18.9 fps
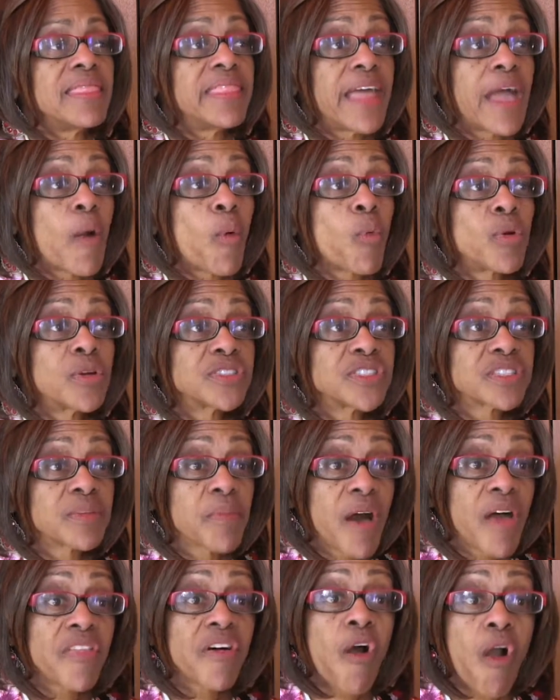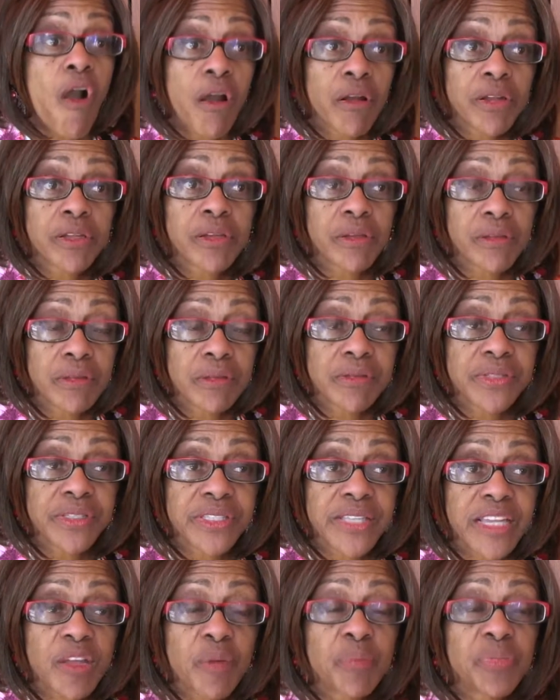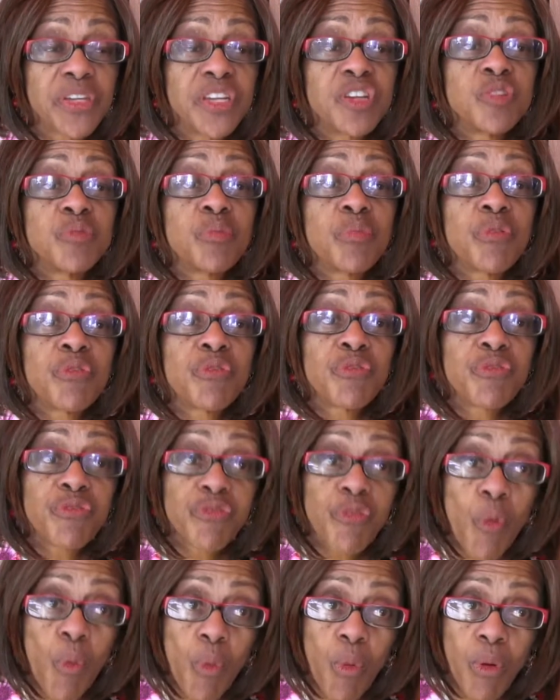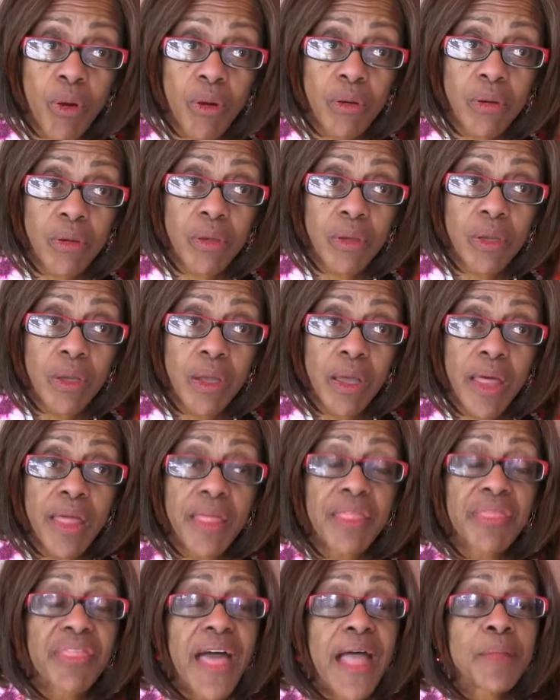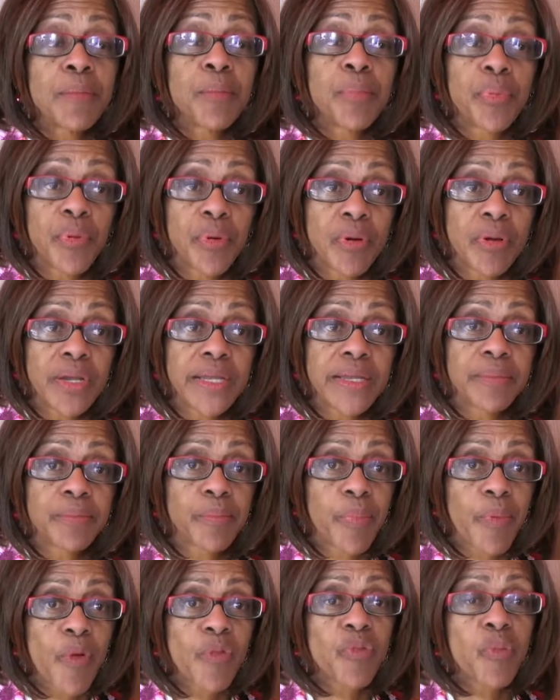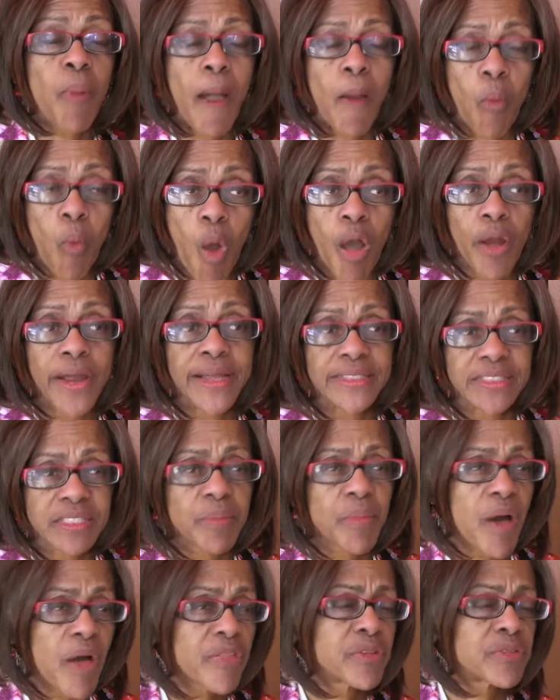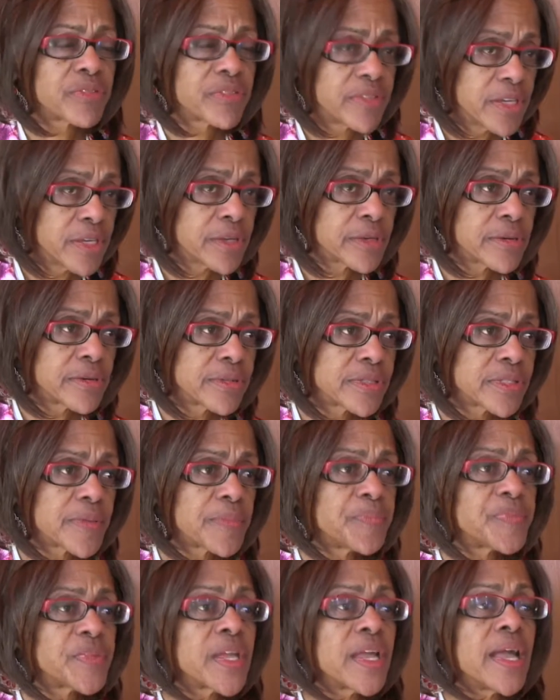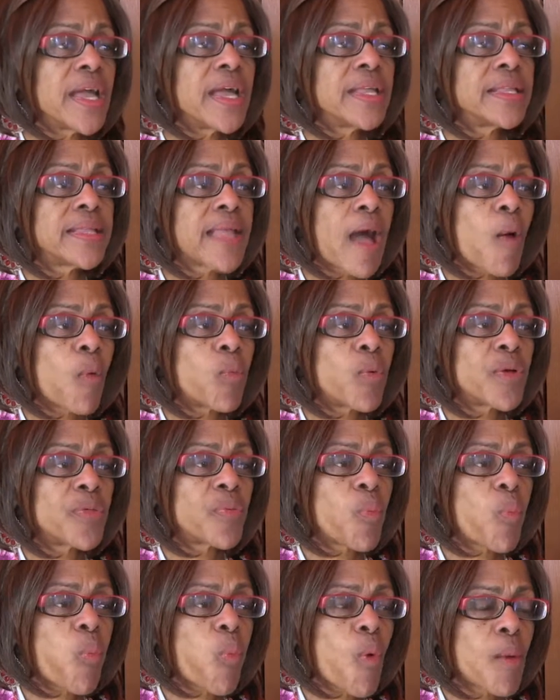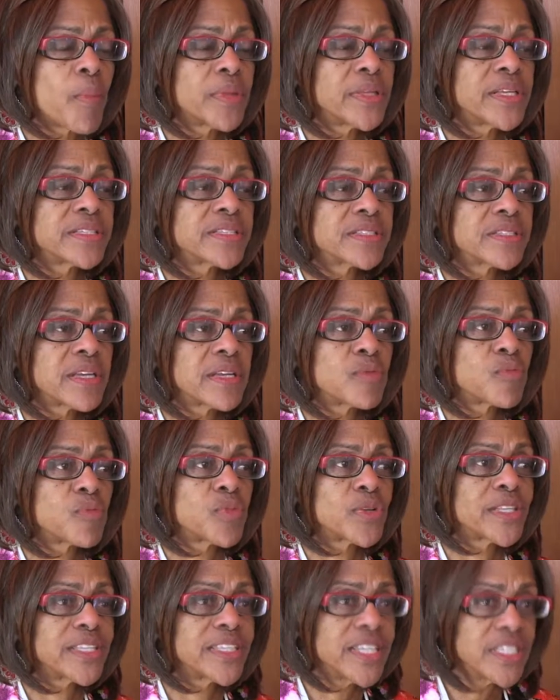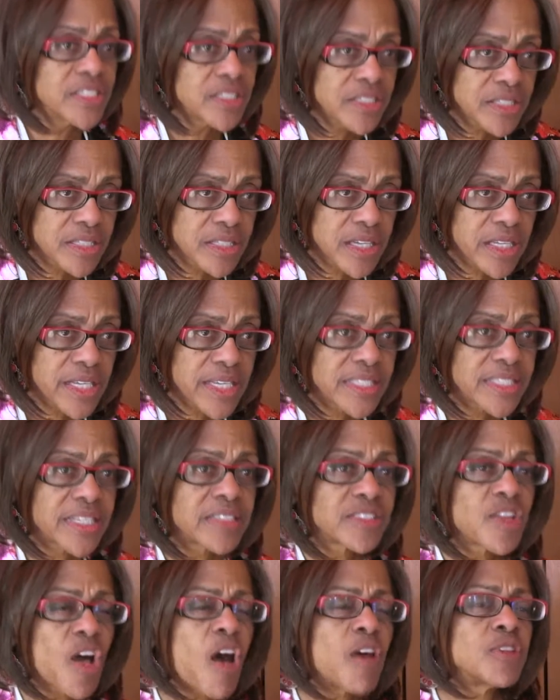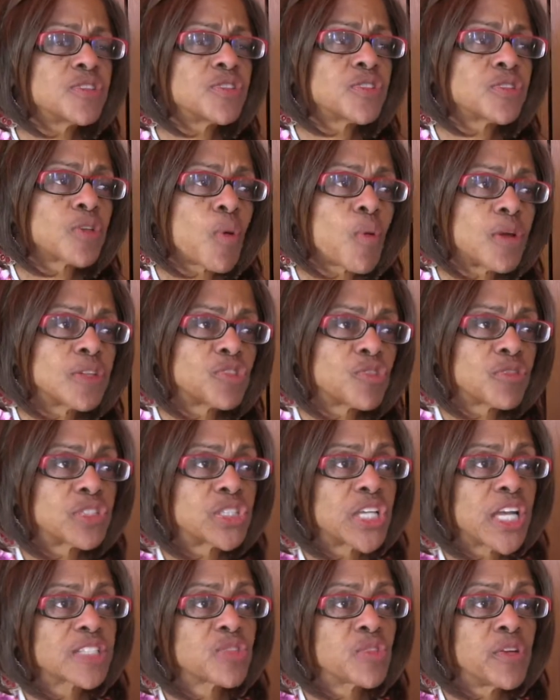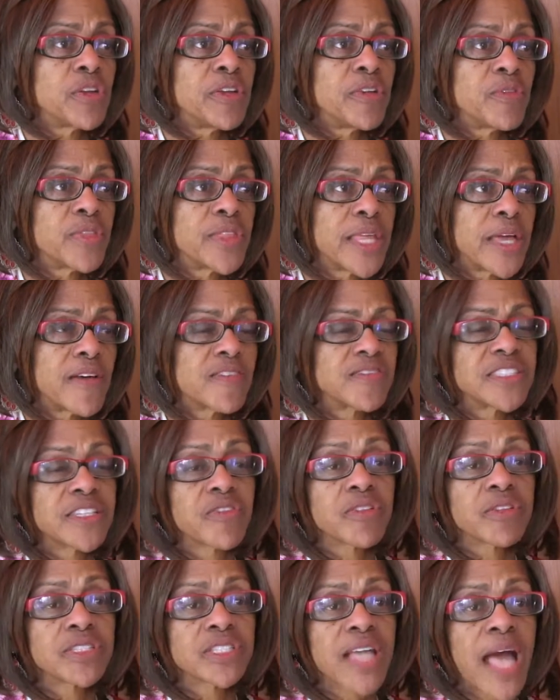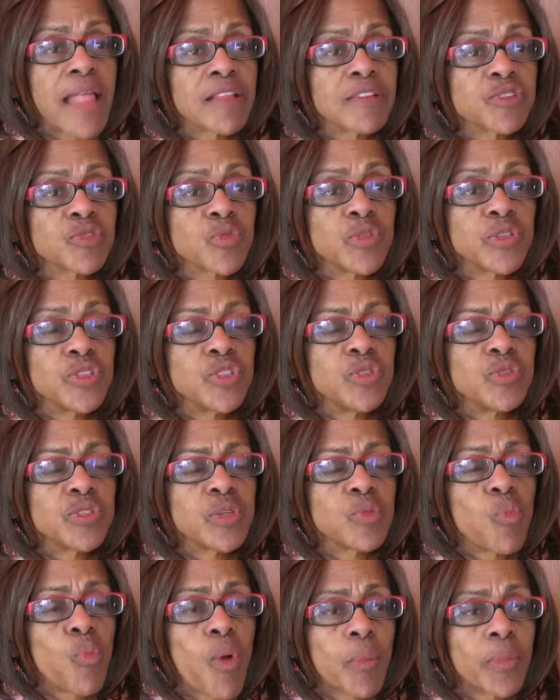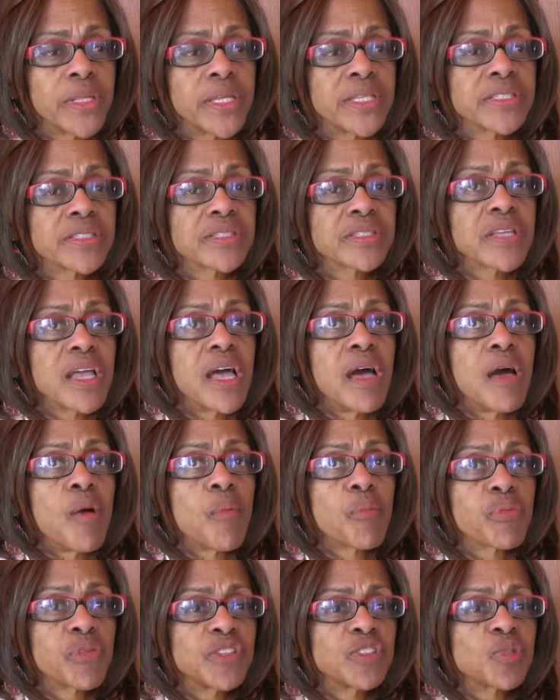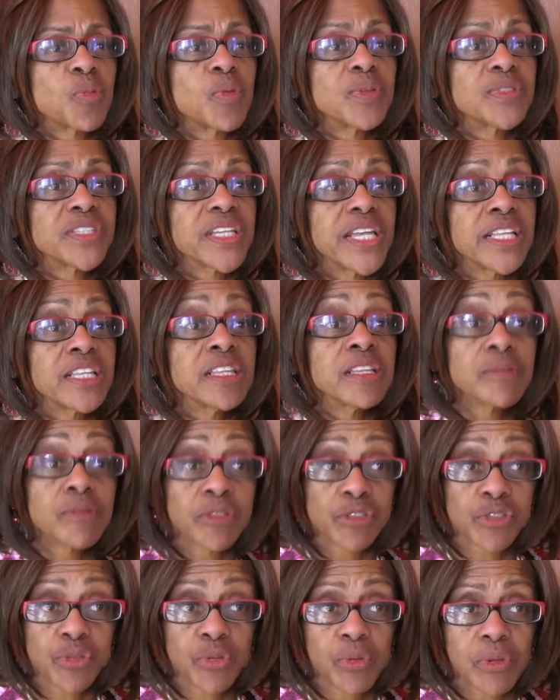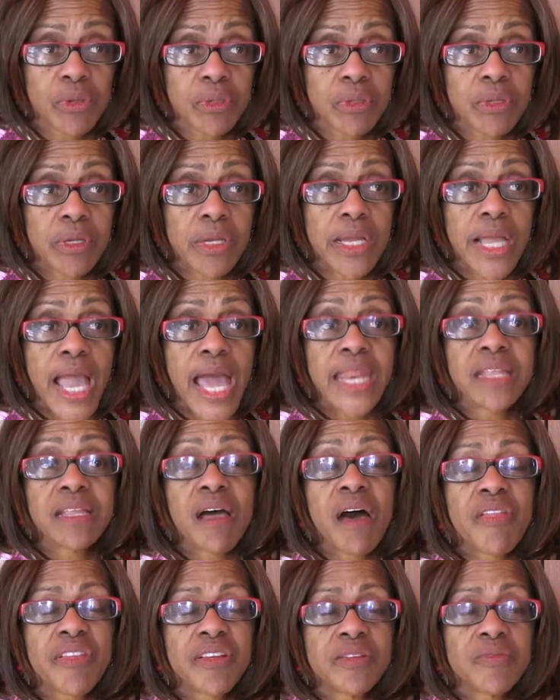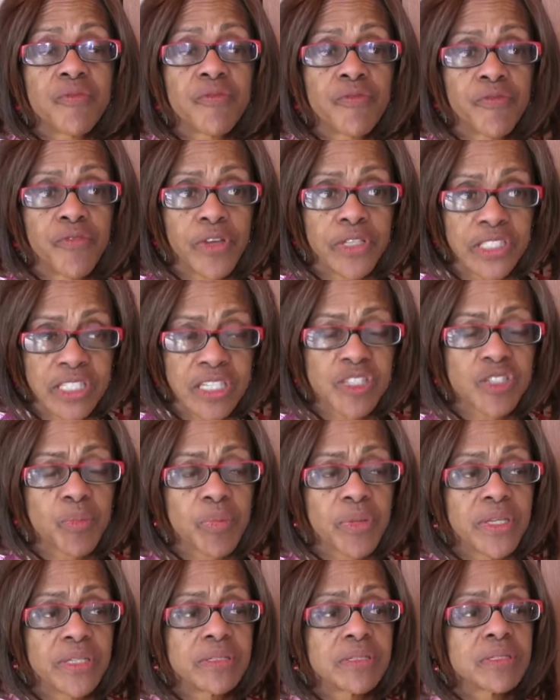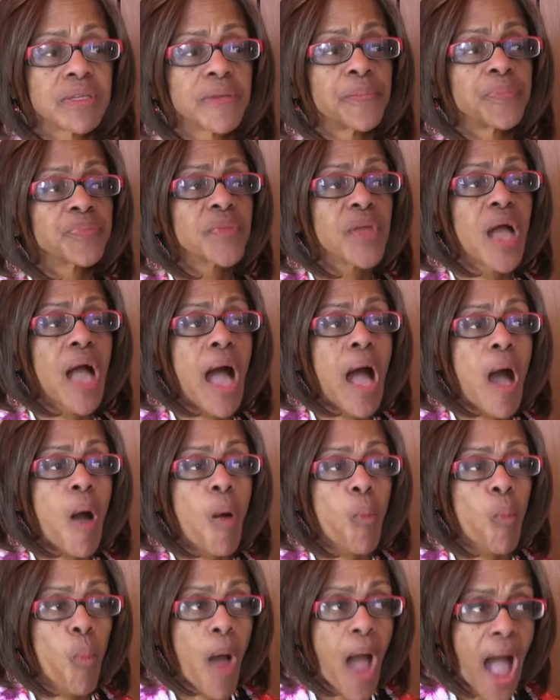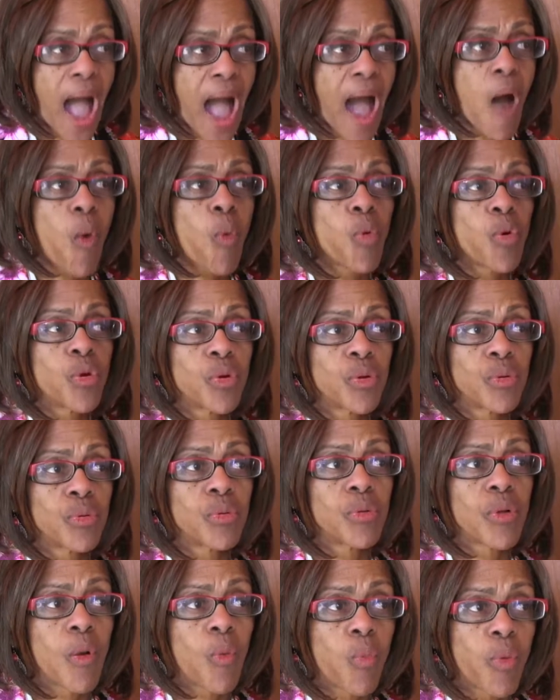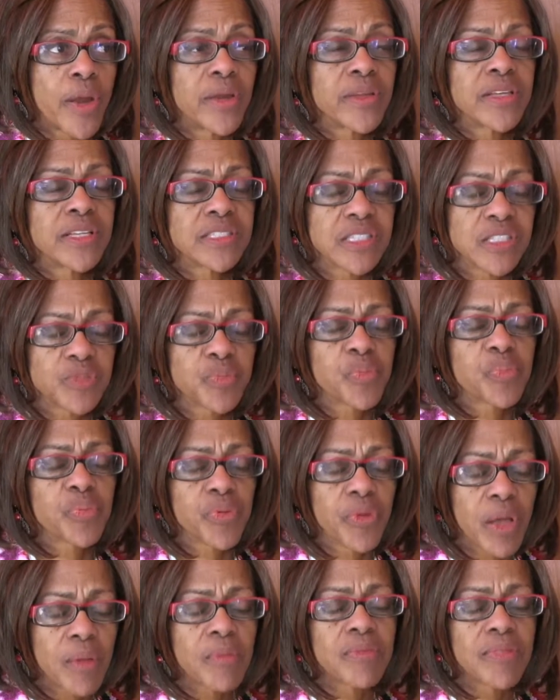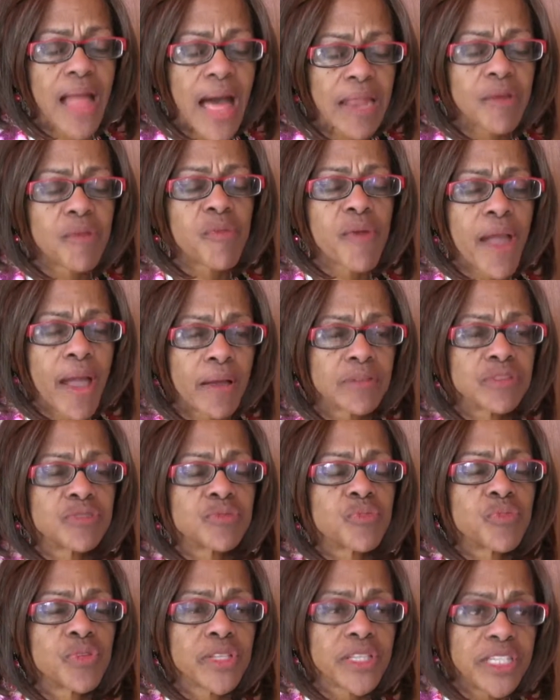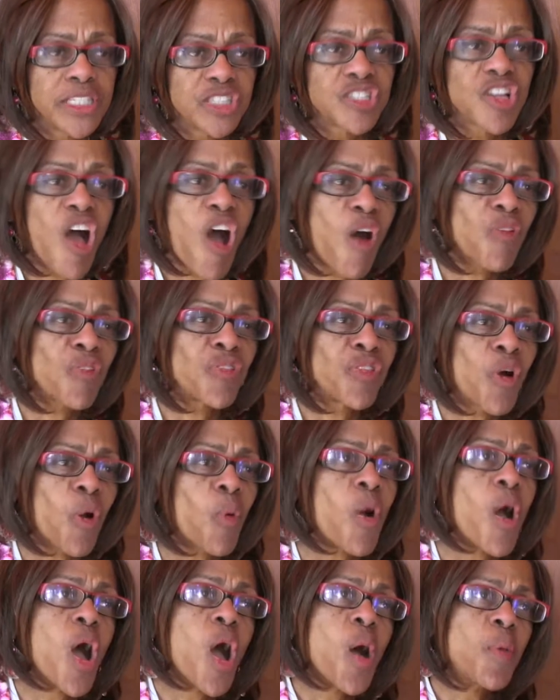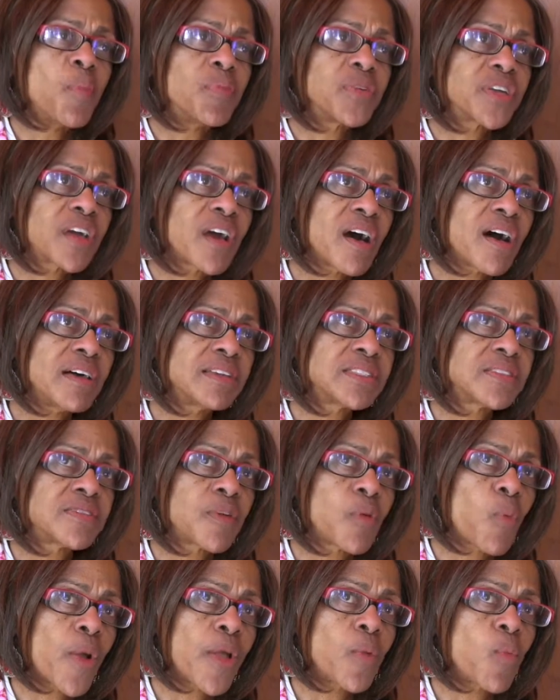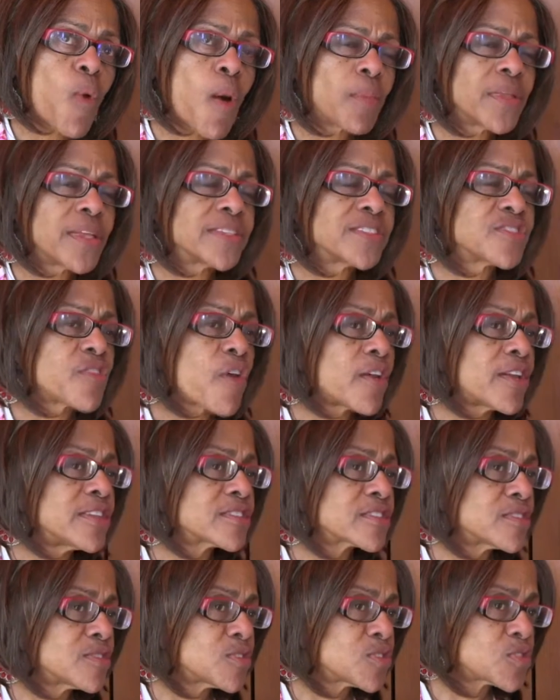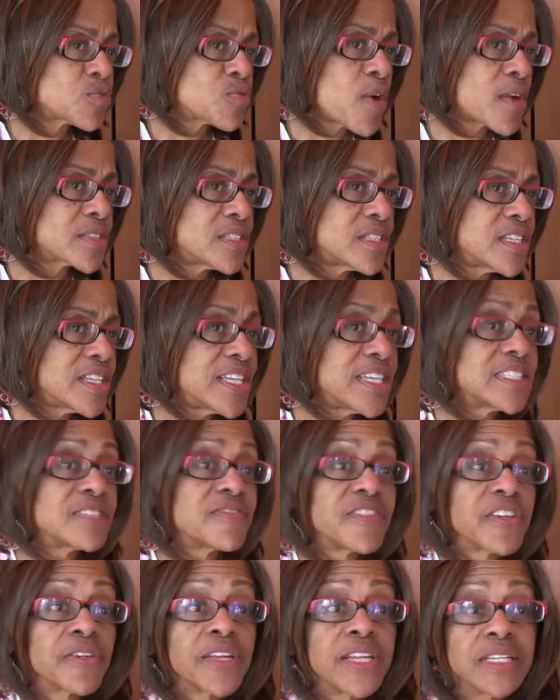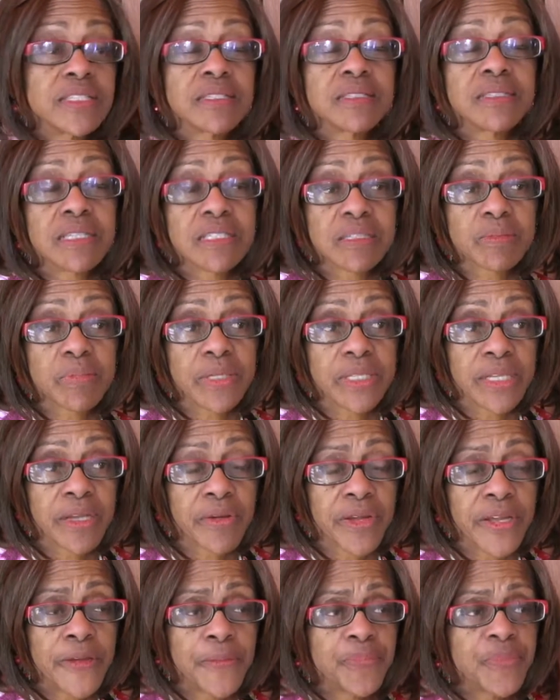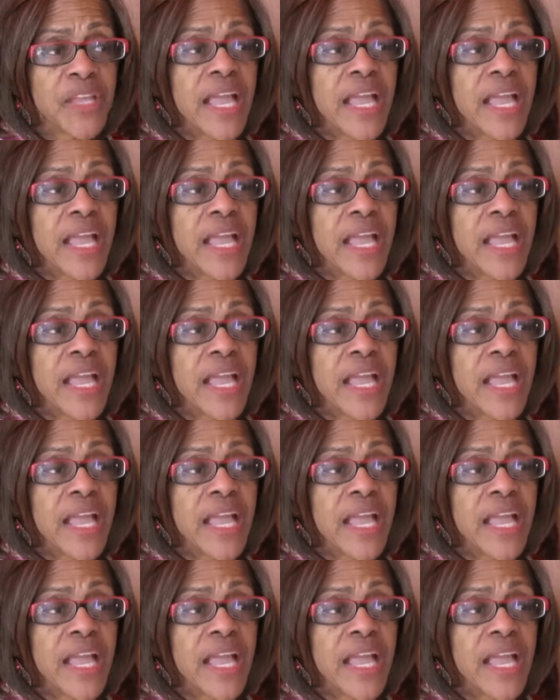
There were some other articles that appeared before that book, both by Walker and some other thinkers. Now, with womanist religious studies, there's also a trajectory of several scholars who are using womanist principles in literature and in other disciplines. Our awareness is a lot around religion, although because of the way womanist thought is constructed, it's very interdisciplinary.